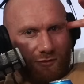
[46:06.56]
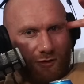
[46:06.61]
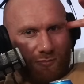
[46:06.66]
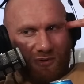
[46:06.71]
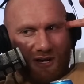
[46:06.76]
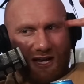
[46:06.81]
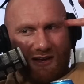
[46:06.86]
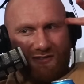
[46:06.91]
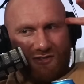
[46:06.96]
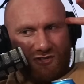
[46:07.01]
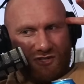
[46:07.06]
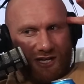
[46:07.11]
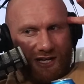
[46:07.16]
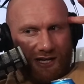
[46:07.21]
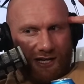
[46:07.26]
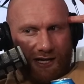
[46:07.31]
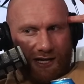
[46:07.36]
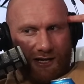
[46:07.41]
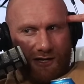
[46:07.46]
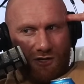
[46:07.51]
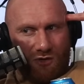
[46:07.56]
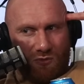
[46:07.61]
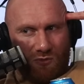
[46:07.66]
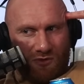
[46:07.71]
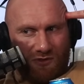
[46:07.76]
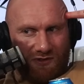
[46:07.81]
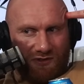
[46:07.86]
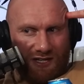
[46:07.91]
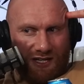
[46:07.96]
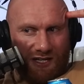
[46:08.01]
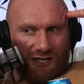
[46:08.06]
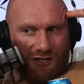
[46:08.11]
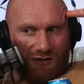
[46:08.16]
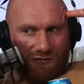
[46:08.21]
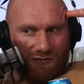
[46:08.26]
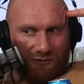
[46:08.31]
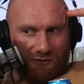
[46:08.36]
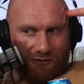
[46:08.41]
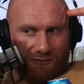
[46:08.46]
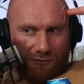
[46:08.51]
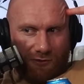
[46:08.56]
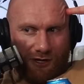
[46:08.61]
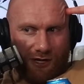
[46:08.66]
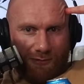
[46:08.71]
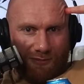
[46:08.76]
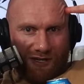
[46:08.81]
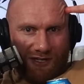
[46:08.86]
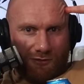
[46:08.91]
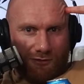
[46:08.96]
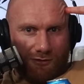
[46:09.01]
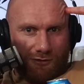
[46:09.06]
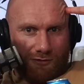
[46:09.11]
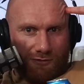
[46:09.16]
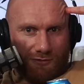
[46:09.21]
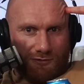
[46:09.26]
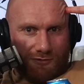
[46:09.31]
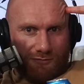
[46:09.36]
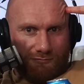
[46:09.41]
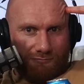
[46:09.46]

got a private jet, get anything you want to eat, and you thought, we'll get a McDonald's.